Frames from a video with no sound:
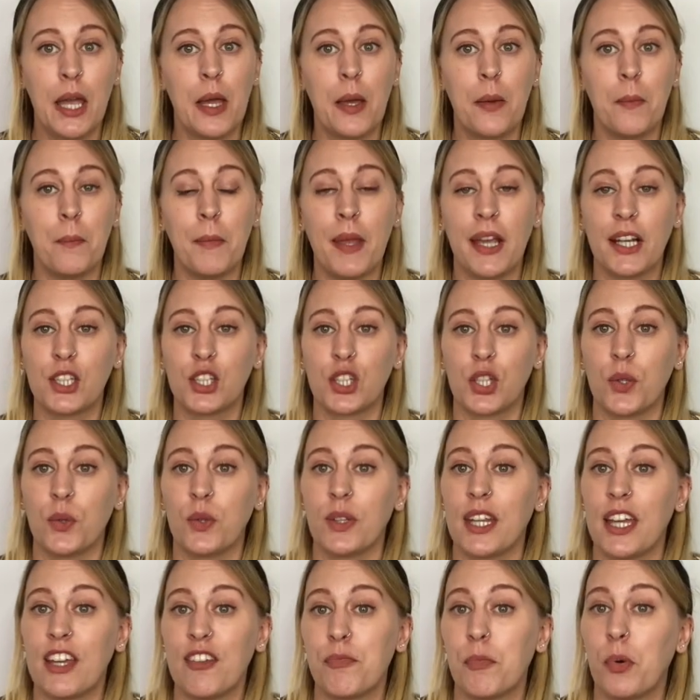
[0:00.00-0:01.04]
Make sure
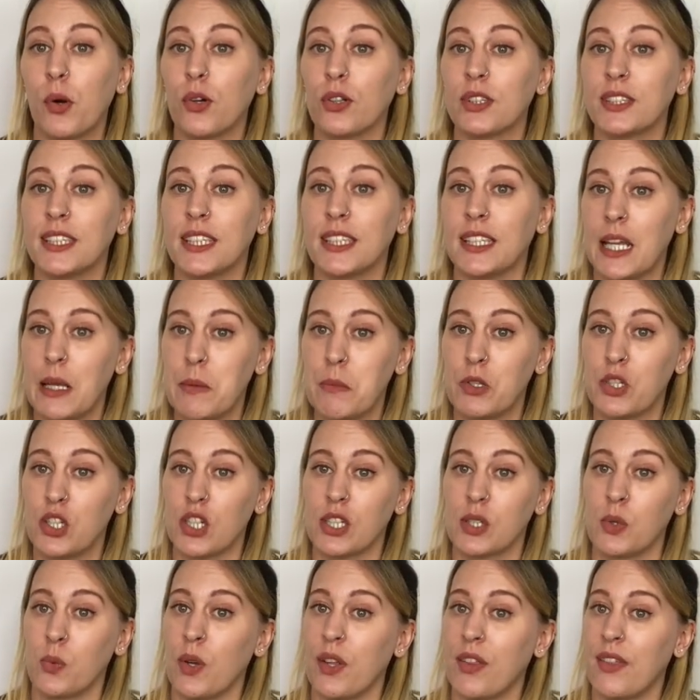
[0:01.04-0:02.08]
they've posted
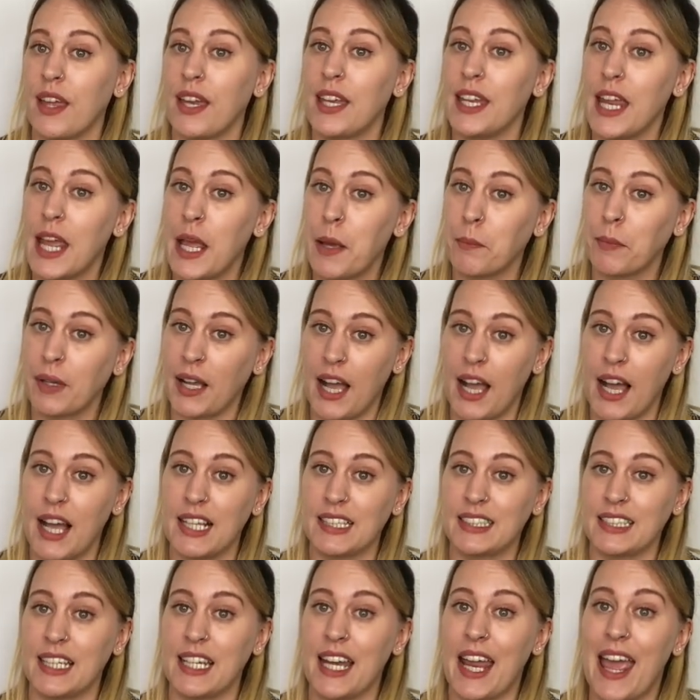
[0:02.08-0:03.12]
images with a name card
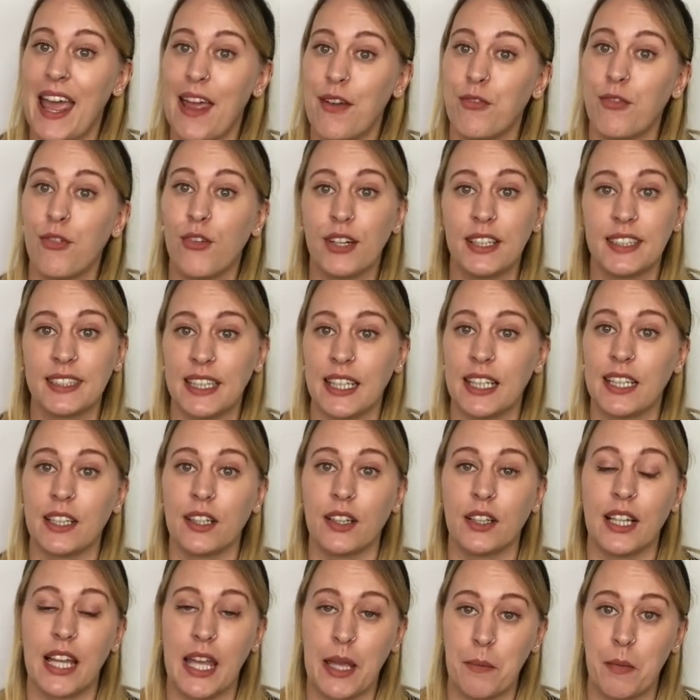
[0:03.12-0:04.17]
in every
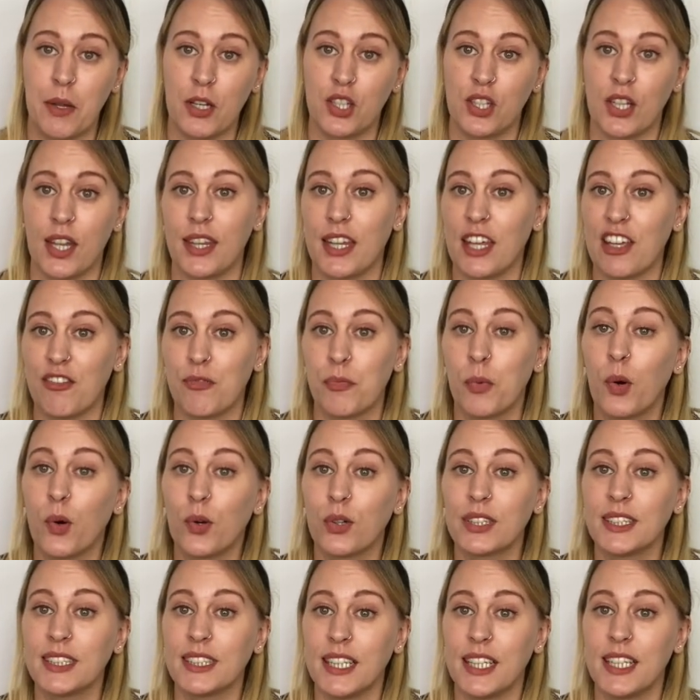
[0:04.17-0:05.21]
single image that they've
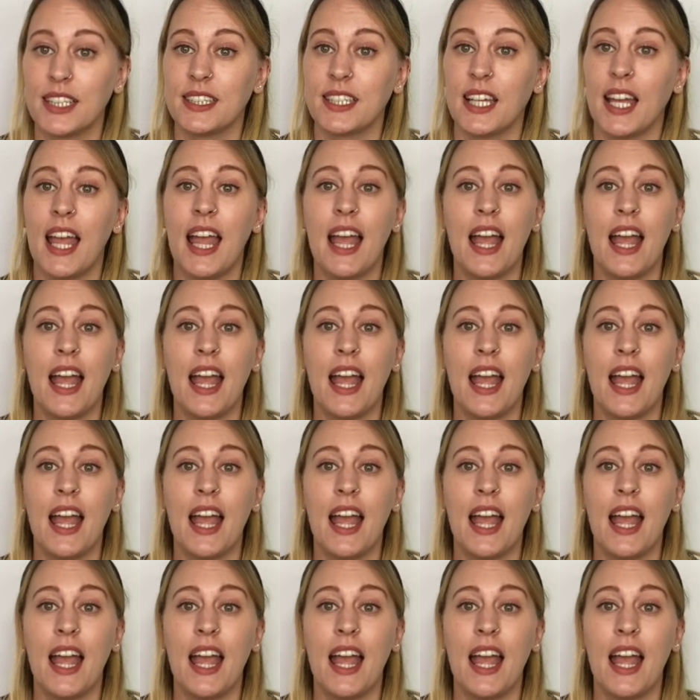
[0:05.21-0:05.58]
posted.